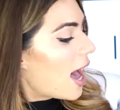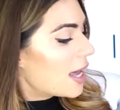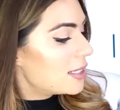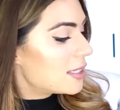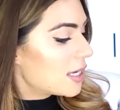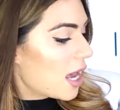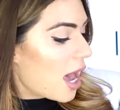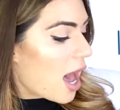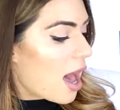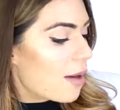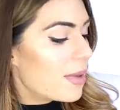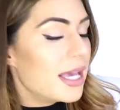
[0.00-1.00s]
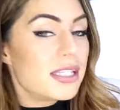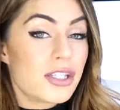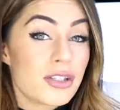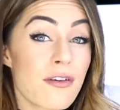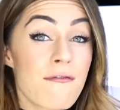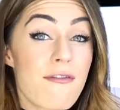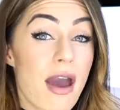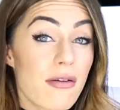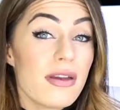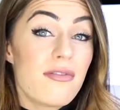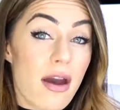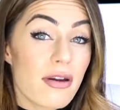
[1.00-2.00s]
and um, it's just
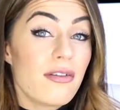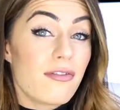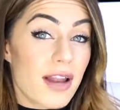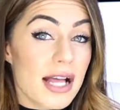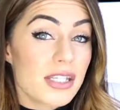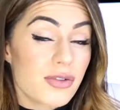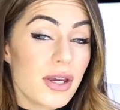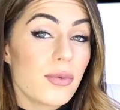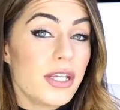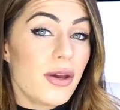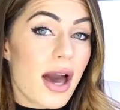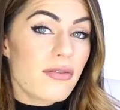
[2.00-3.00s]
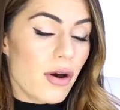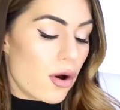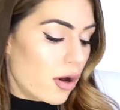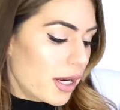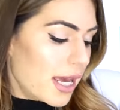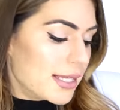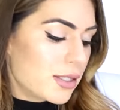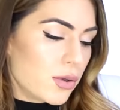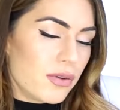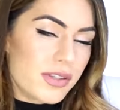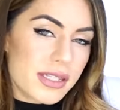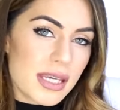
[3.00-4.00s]
very, very flattering when you have it on. It
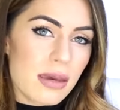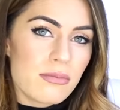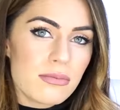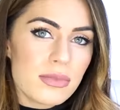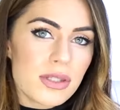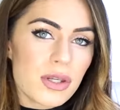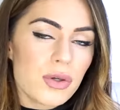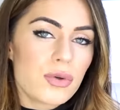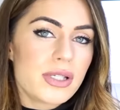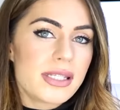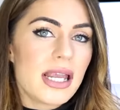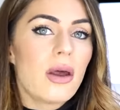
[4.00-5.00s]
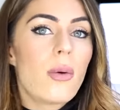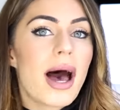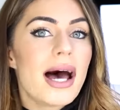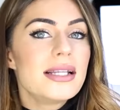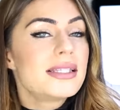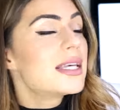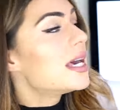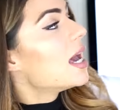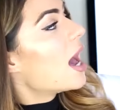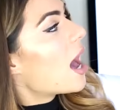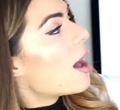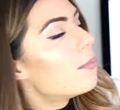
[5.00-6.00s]
sort of skims your silhouette,
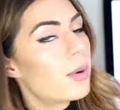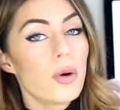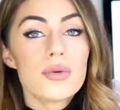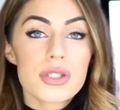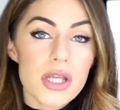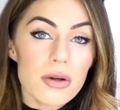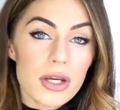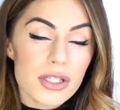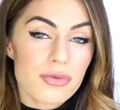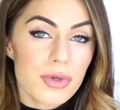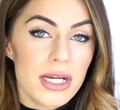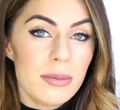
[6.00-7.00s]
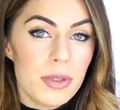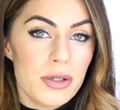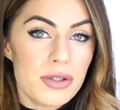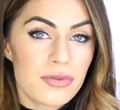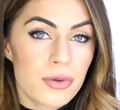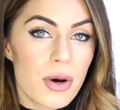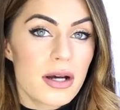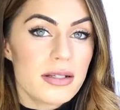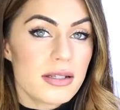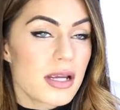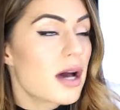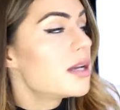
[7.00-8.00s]
um, but also looks really beautiful
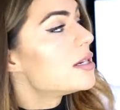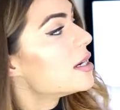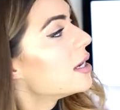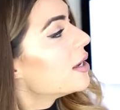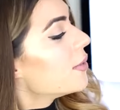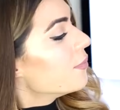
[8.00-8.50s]
undone.